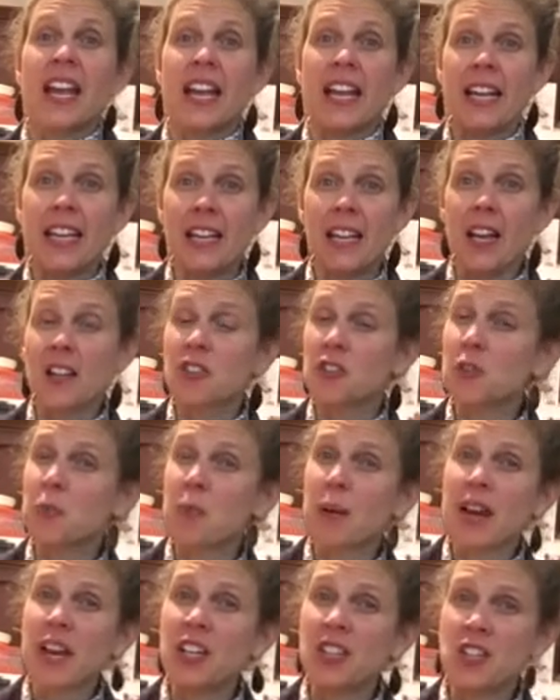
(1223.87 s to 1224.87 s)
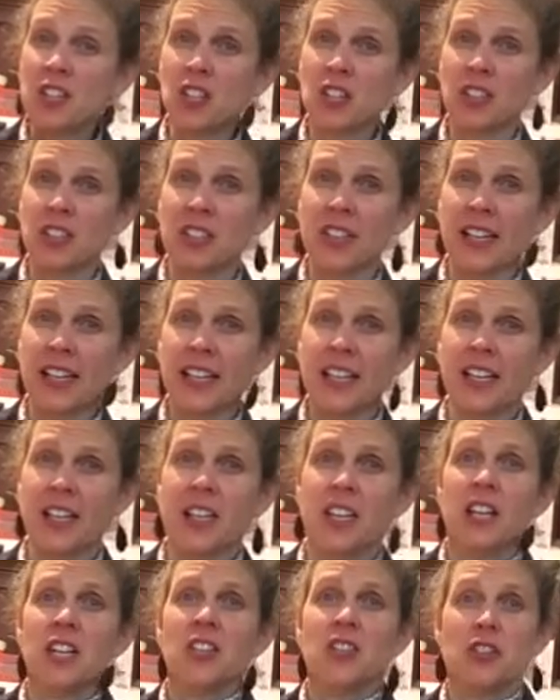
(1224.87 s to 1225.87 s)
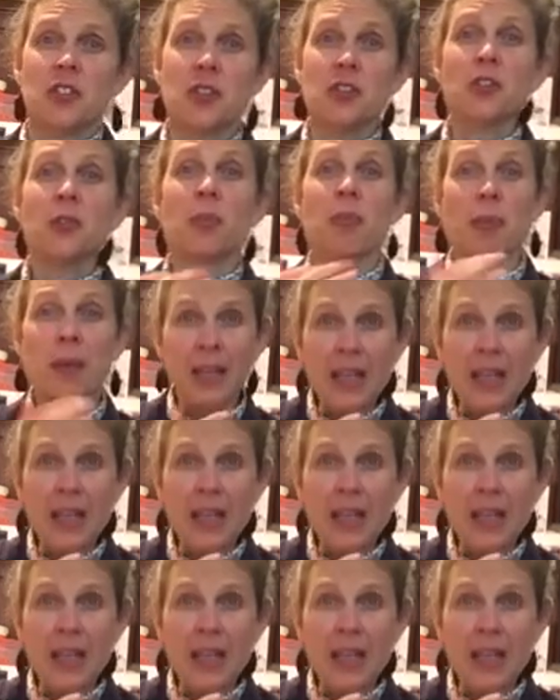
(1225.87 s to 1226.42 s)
especially to the